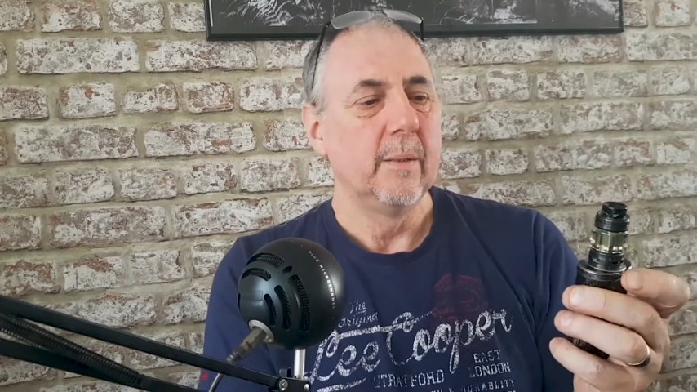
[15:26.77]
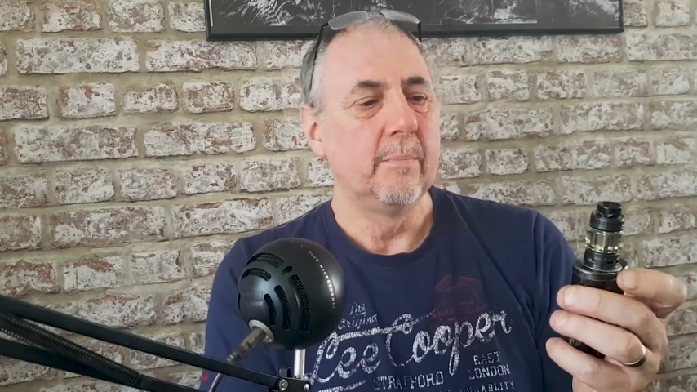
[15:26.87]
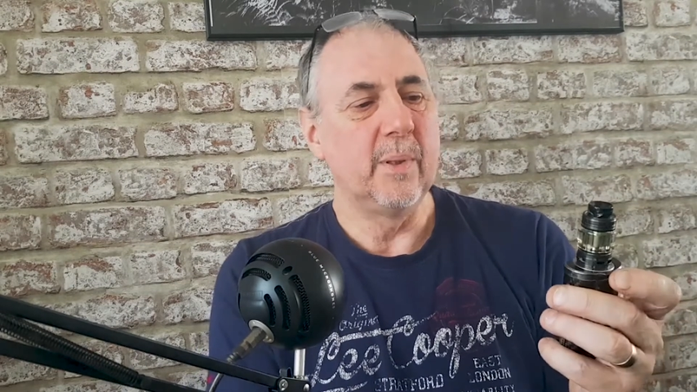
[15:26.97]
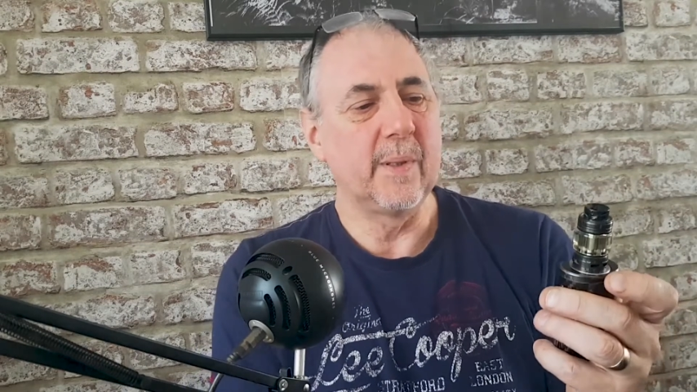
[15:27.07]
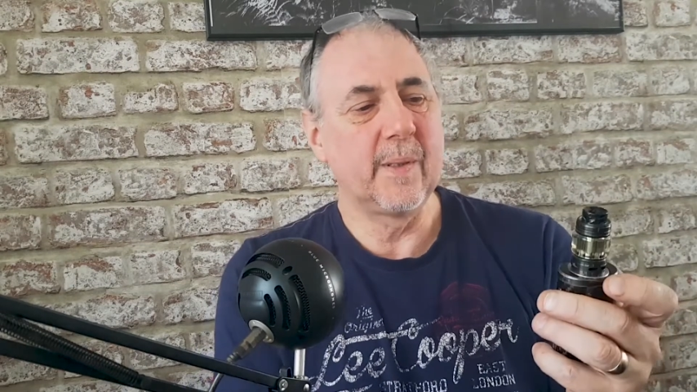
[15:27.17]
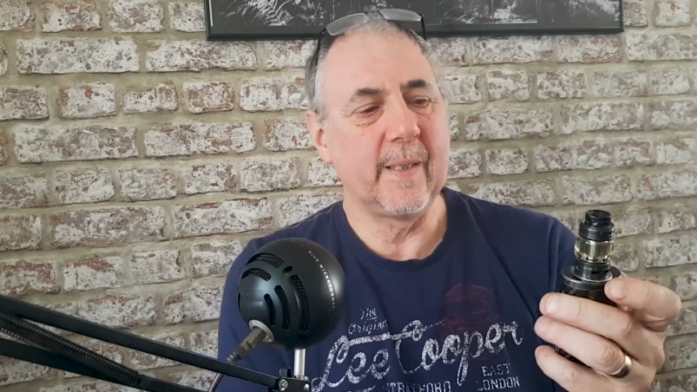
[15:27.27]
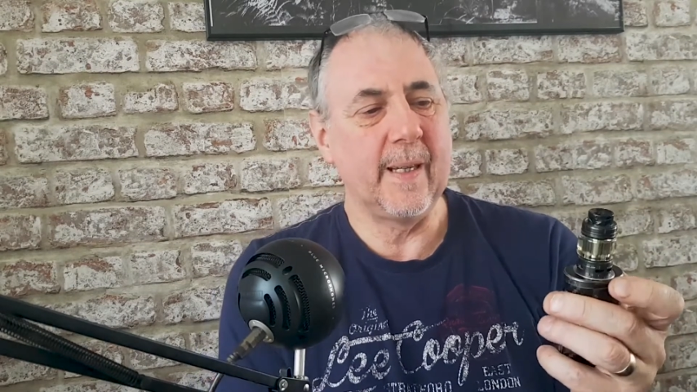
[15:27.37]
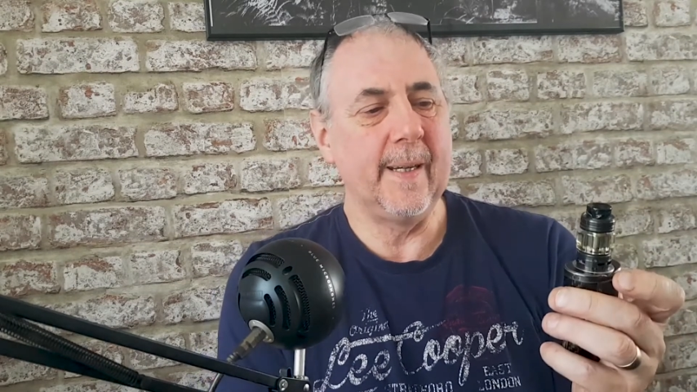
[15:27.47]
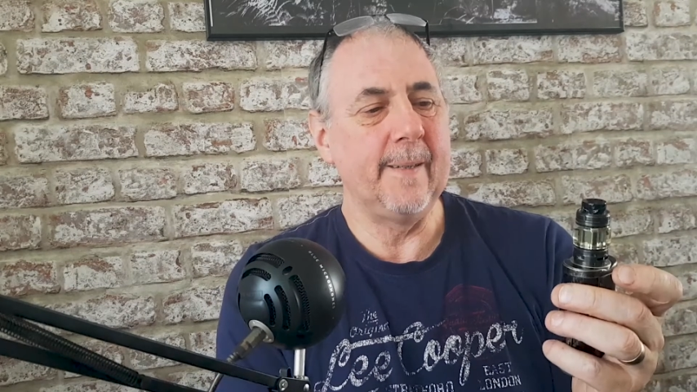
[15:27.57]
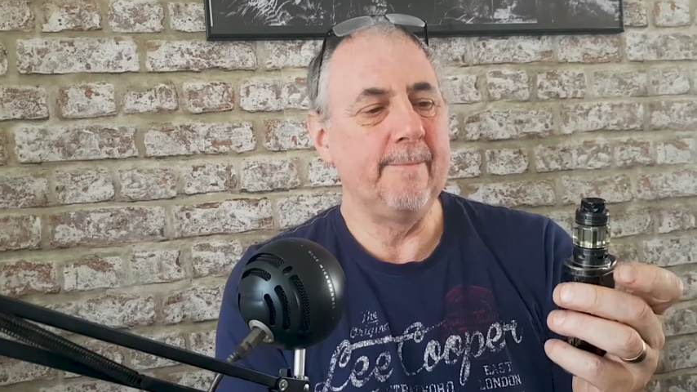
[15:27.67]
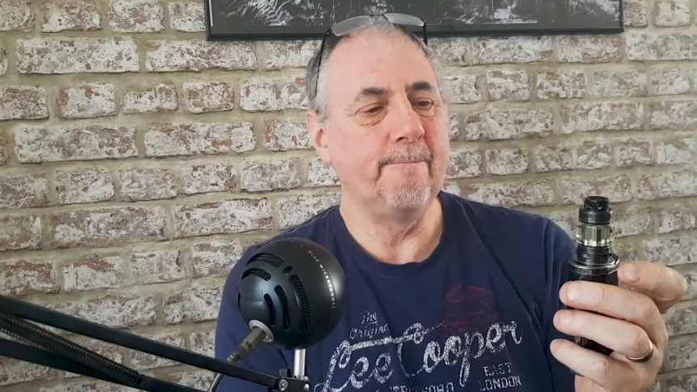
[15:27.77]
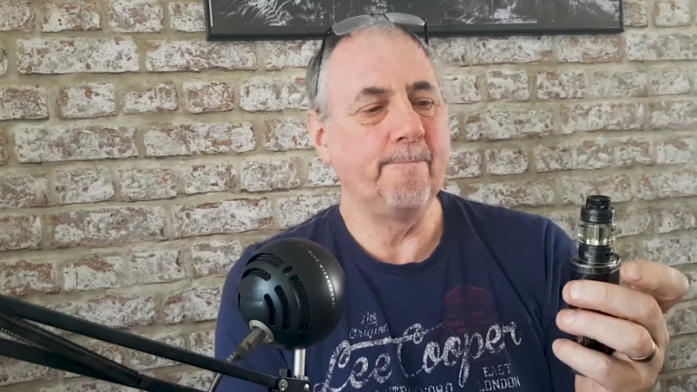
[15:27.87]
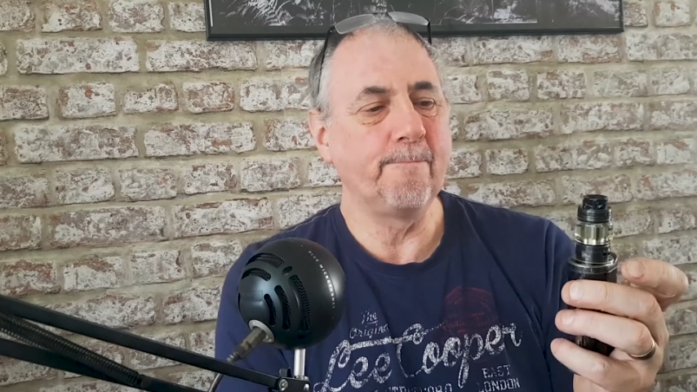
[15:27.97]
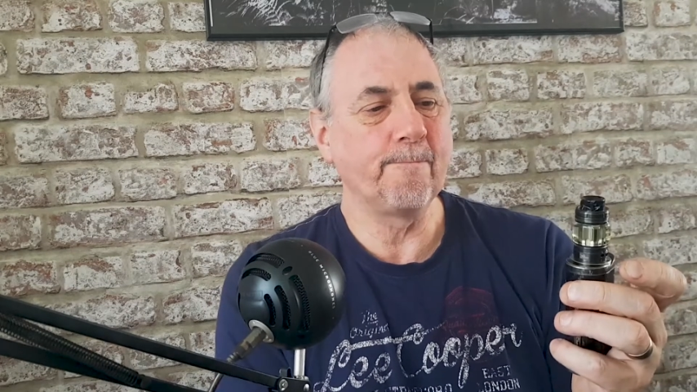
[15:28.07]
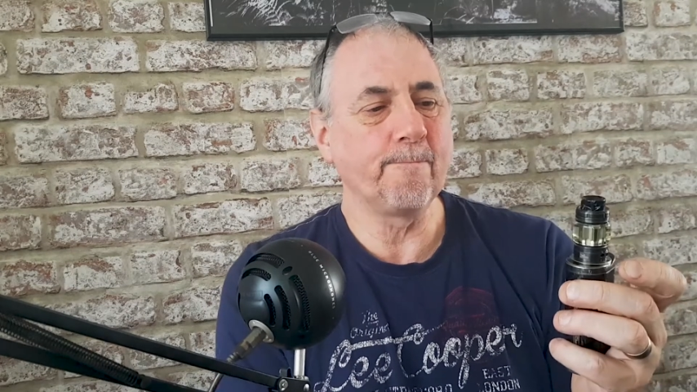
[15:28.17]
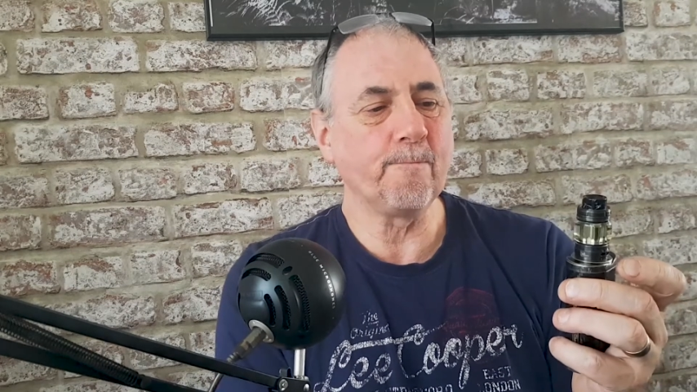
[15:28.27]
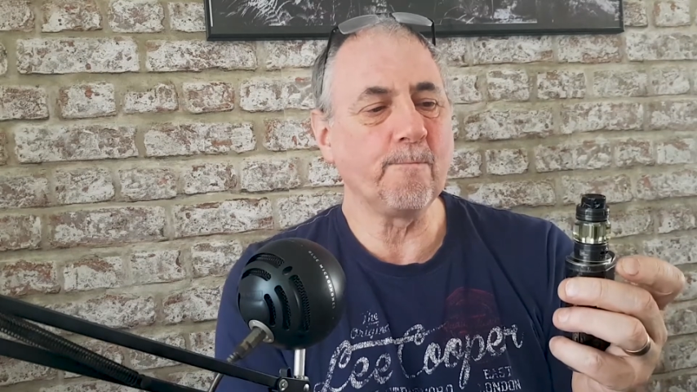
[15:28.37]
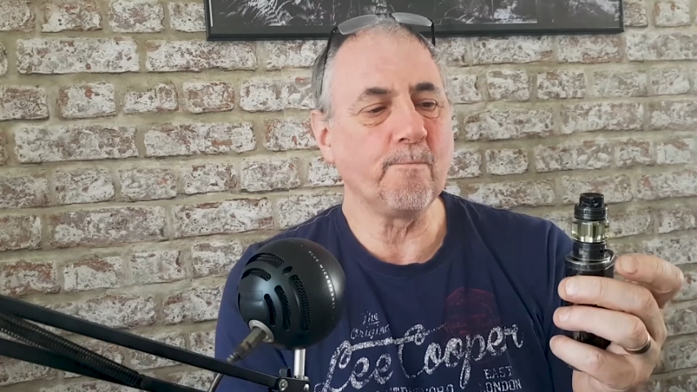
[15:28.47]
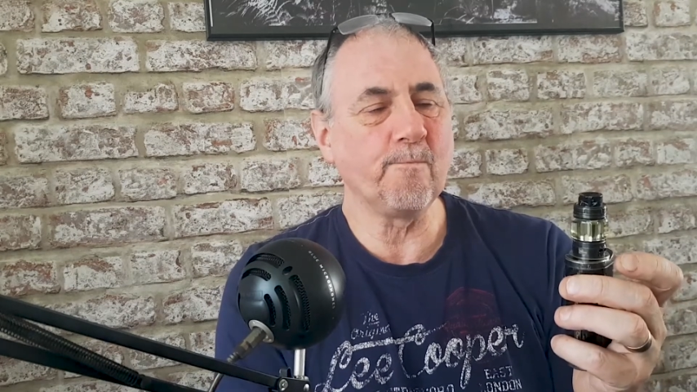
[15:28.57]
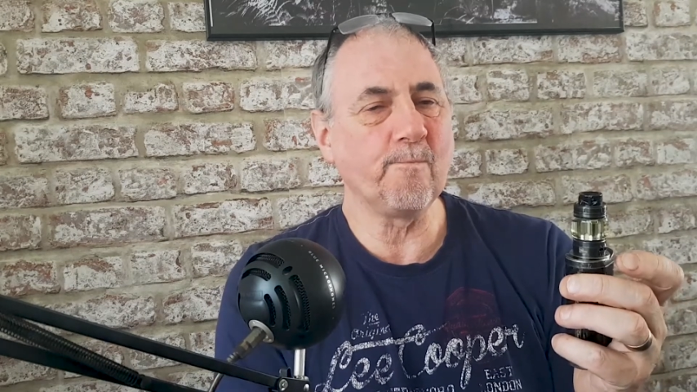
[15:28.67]
But
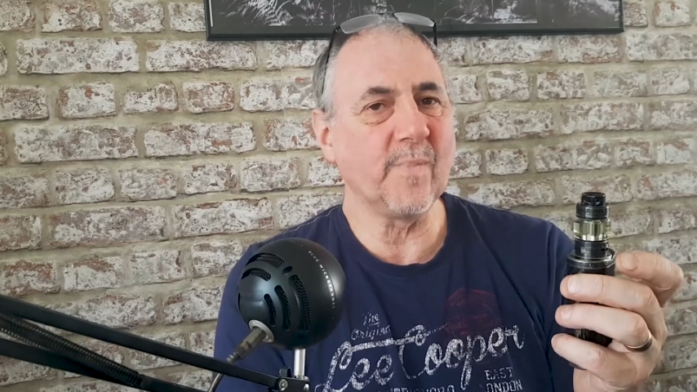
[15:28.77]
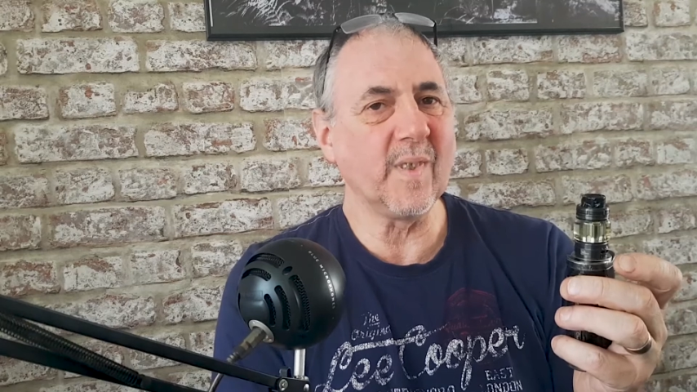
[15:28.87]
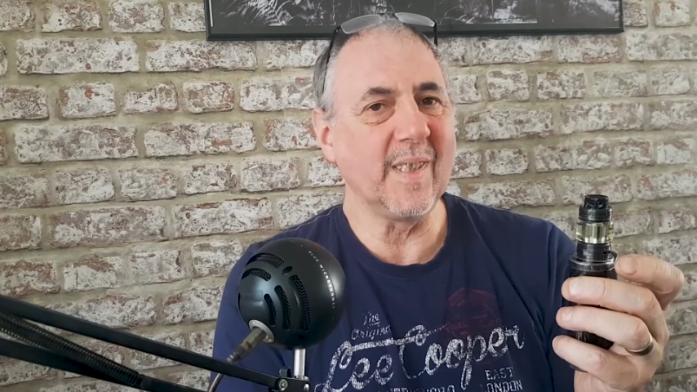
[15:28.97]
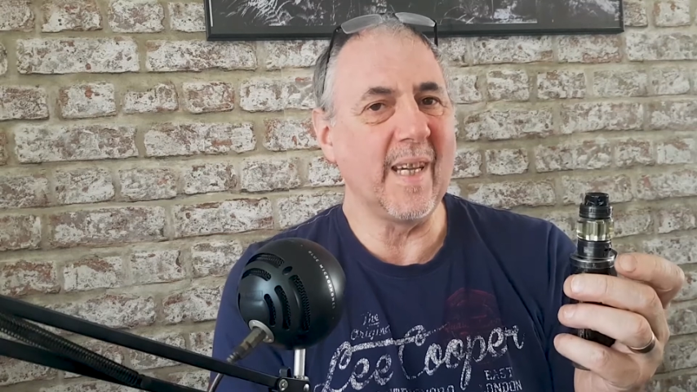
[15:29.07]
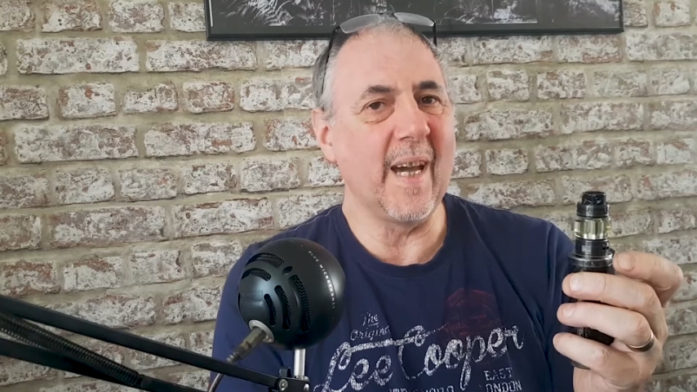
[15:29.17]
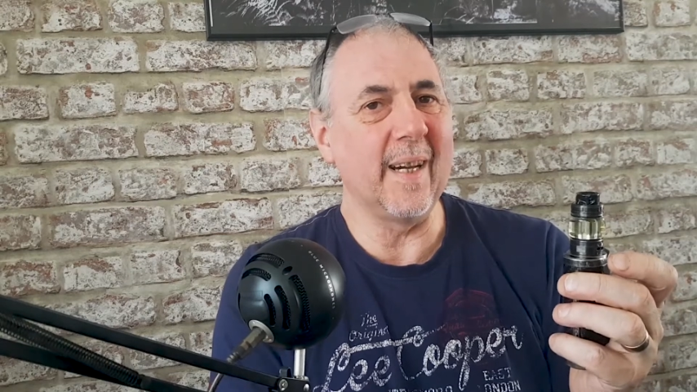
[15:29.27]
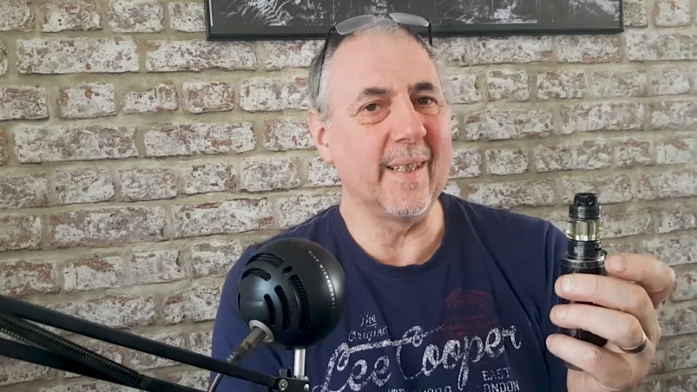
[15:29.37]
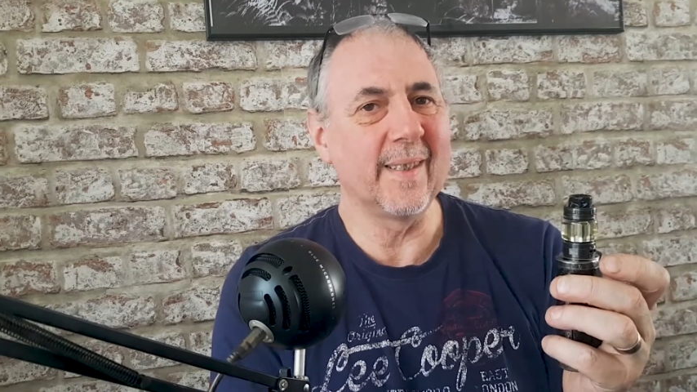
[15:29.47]
yeah,